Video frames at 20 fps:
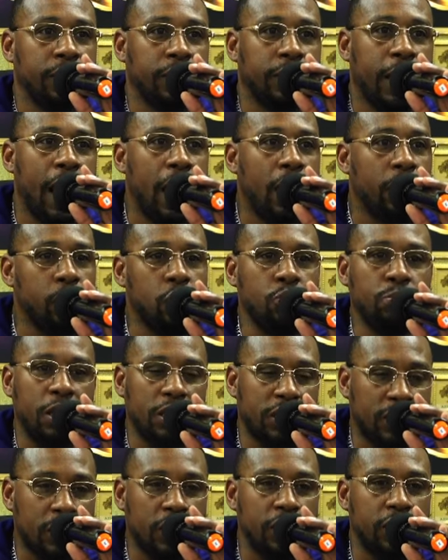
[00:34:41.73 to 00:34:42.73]
Now you
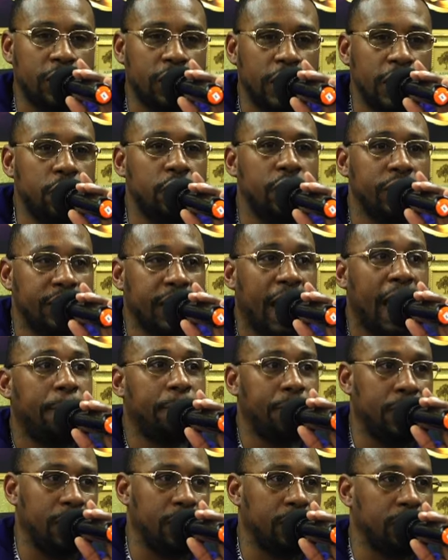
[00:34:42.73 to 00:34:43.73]
must continue to
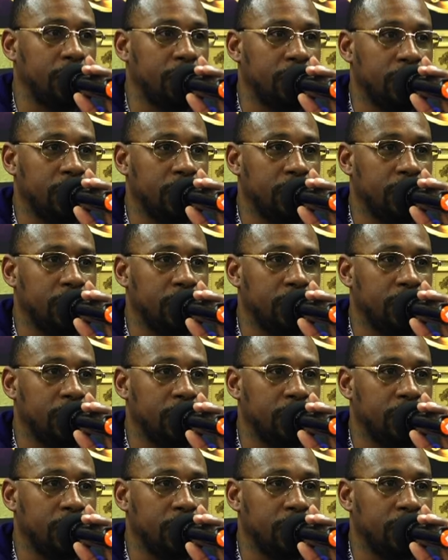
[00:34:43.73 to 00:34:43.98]
tap in.